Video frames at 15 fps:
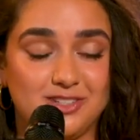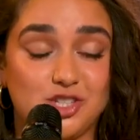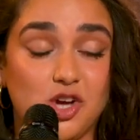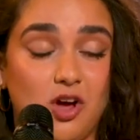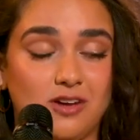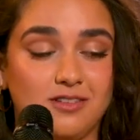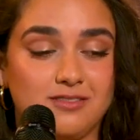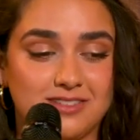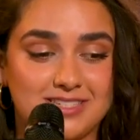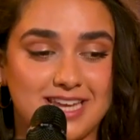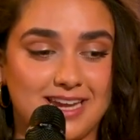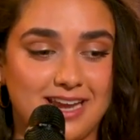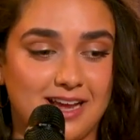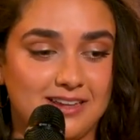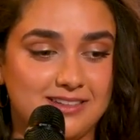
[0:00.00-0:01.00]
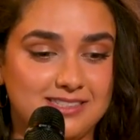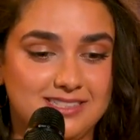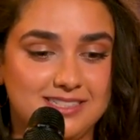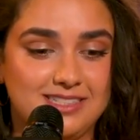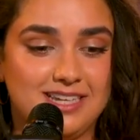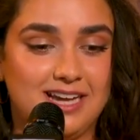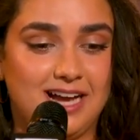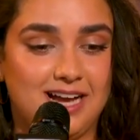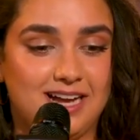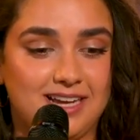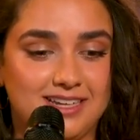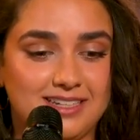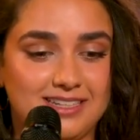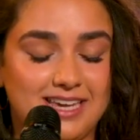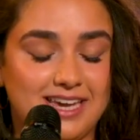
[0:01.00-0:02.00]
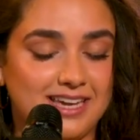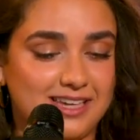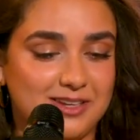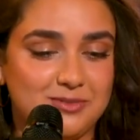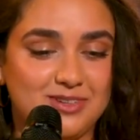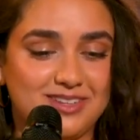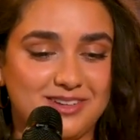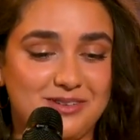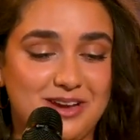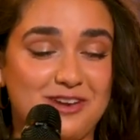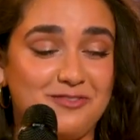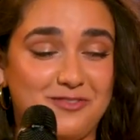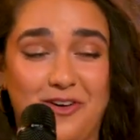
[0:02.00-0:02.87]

John Cena. He really went